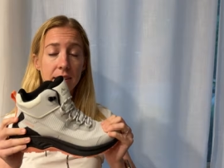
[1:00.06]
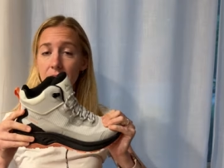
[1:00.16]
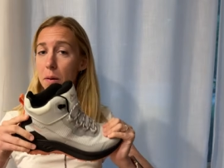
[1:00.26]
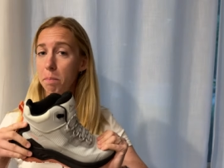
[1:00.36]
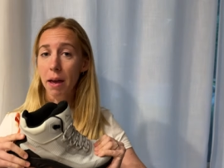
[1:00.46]

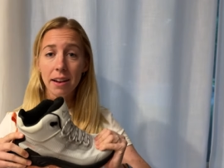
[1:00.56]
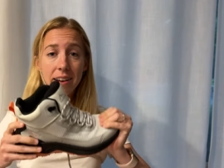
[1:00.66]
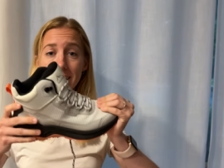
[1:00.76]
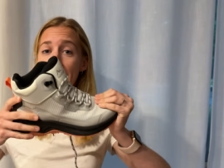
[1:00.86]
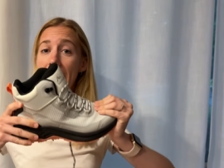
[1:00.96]
gonna bend
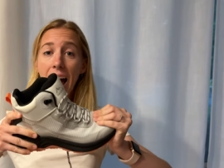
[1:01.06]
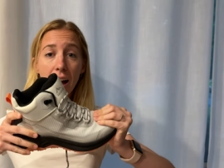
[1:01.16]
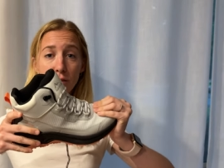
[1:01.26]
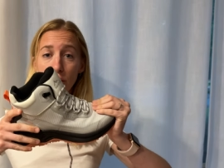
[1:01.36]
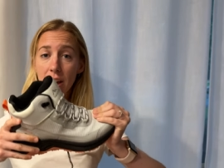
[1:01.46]
in
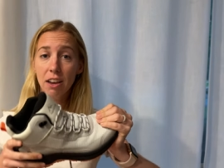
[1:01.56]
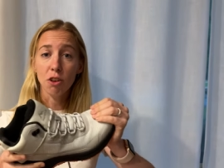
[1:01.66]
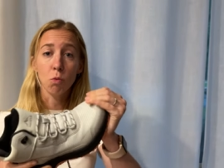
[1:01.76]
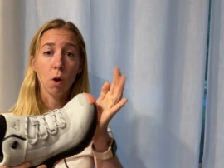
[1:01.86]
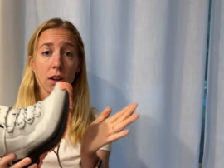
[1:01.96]
half, right? Because
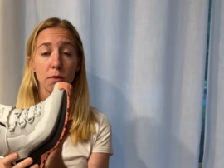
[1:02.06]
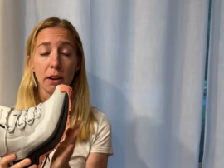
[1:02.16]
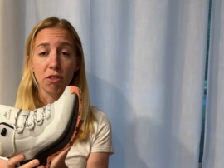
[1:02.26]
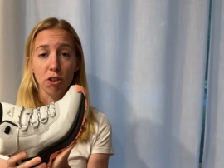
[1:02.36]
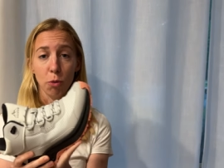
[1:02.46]
you want to
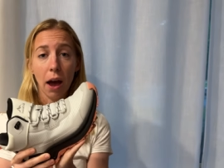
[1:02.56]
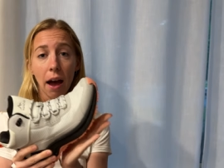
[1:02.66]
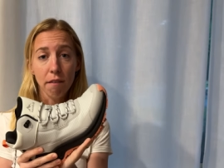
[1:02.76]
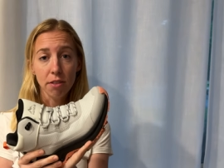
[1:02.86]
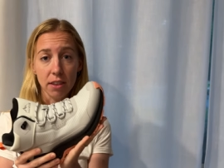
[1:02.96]
make sure you
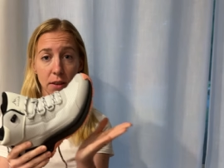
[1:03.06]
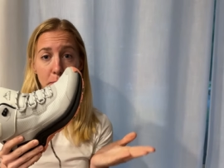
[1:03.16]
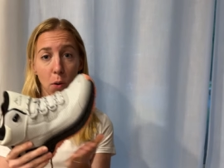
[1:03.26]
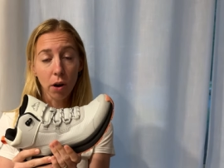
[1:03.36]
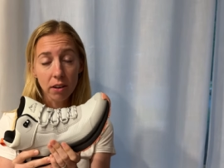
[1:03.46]
have the
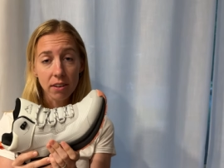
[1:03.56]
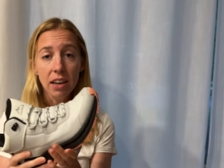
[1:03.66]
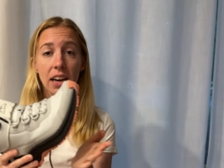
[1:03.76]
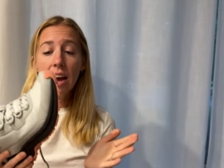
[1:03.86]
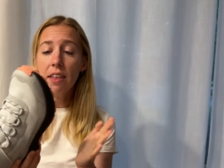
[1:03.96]
support
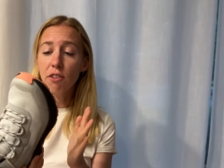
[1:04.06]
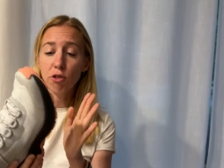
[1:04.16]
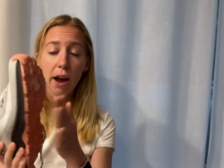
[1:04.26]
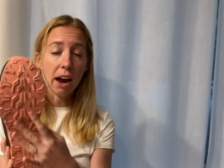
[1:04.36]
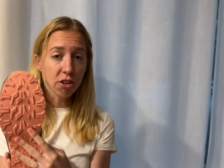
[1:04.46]
and the
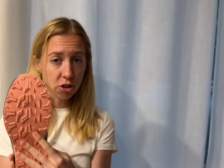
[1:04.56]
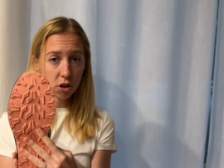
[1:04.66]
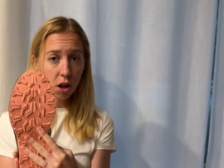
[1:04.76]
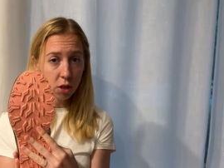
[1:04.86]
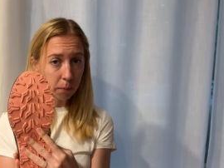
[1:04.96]
traction
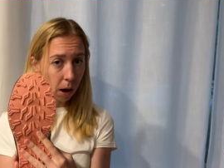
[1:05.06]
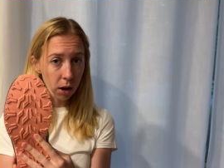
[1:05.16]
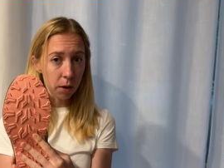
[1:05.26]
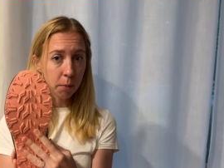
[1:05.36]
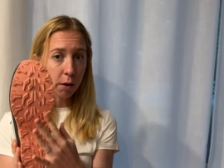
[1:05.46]
on the
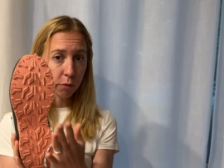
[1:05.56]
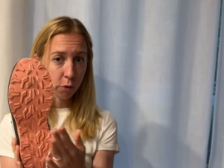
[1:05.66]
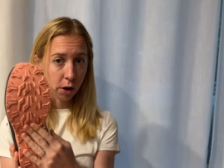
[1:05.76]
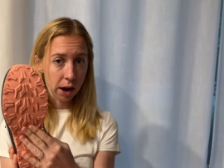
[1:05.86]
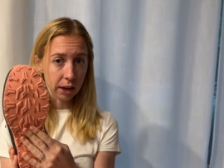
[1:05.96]
bottom
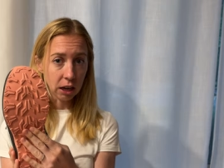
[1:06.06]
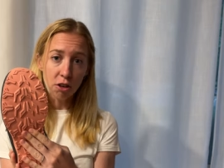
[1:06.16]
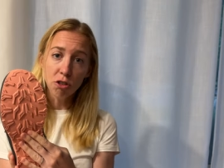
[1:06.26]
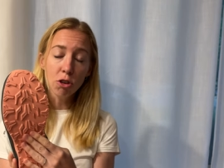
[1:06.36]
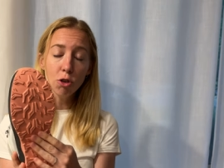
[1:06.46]
for a hiking
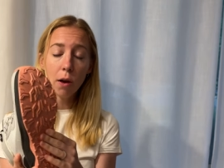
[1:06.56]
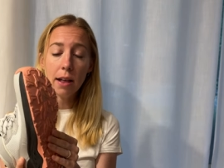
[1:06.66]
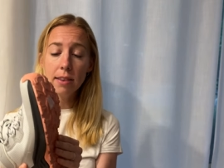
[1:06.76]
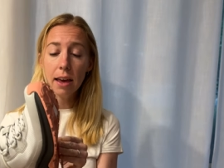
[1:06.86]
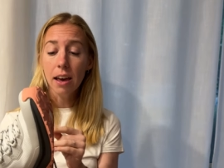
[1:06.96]
shoe. So
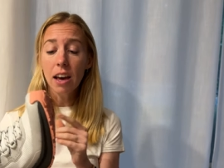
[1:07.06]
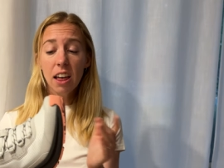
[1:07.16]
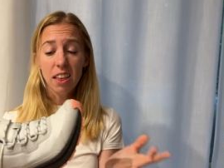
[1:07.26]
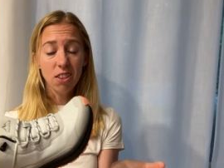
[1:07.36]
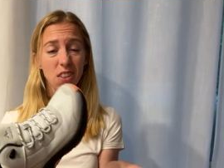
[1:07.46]
I'd say
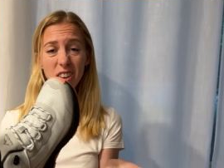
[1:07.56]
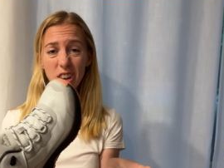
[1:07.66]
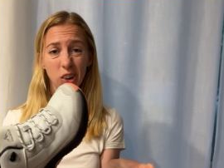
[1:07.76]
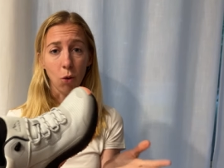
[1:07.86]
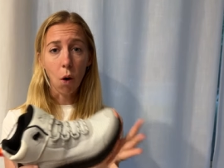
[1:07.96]
these are a
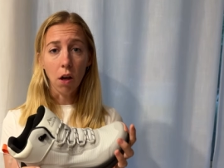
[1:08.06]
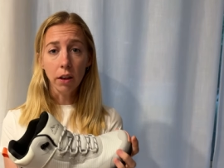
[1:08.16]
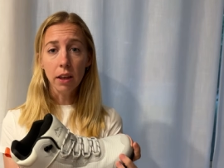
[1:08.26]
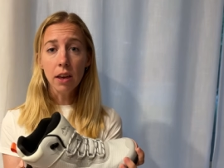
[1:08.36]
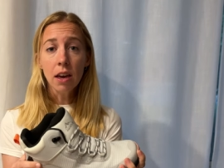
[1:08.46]
good
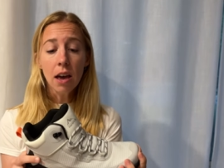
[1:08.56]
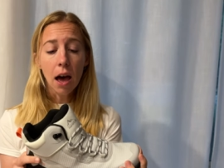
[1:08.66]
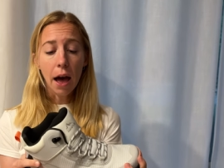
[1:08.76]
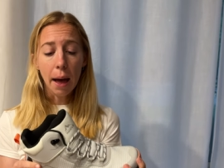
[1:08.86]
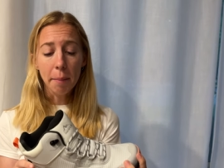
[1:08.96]
quality.
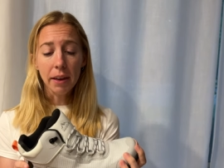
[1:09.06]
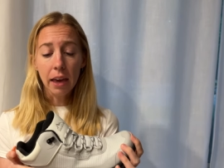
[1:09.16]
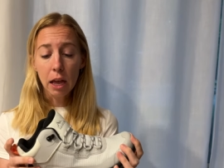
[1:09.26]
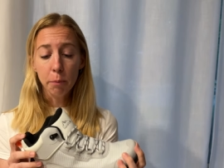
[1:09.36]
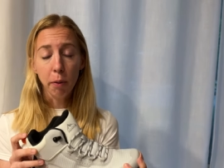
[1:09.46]
Um,
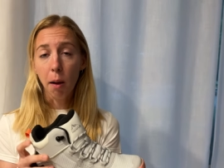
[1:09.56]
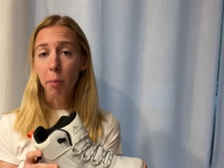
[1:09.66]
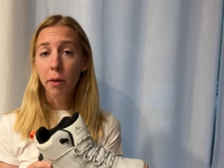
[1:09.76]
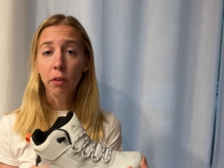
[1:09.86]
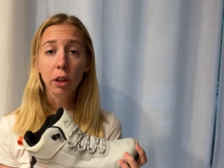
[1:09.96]
again,
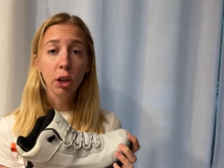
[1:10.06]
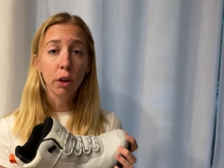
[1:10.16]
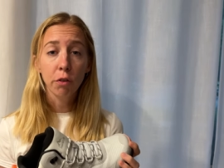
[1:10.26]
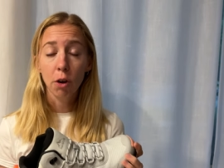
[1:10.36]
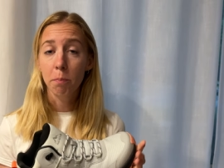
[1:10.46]
probably really good
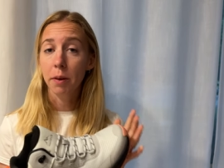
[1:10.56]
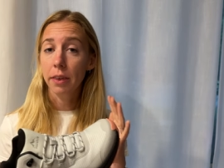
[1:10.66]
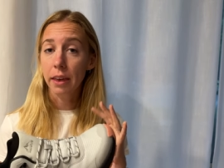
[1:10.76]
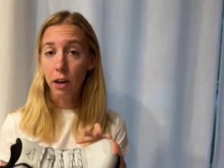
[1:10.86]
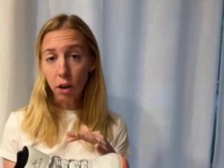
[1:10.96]
for a
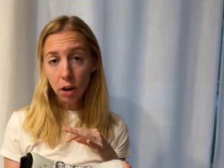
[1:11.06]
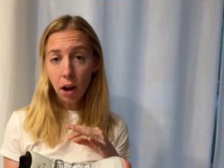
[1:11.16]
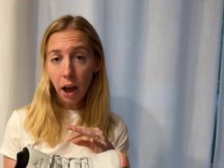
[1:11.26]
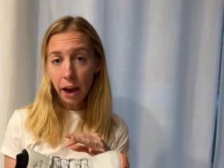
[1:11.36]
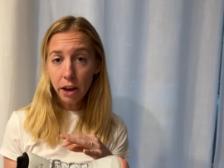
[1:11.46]
beginner
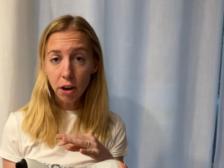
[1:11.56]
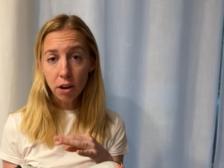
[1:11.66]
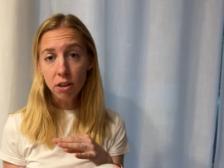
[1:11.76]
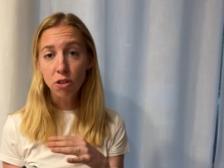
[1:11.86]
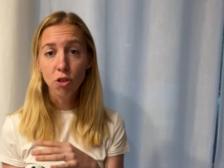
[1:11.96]

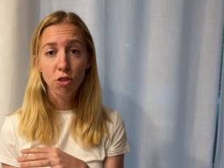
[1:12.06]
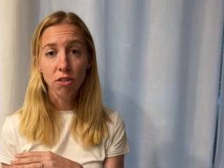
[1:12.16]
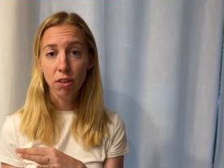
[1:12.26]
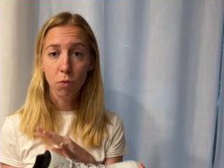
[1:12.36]
hiker. So you just,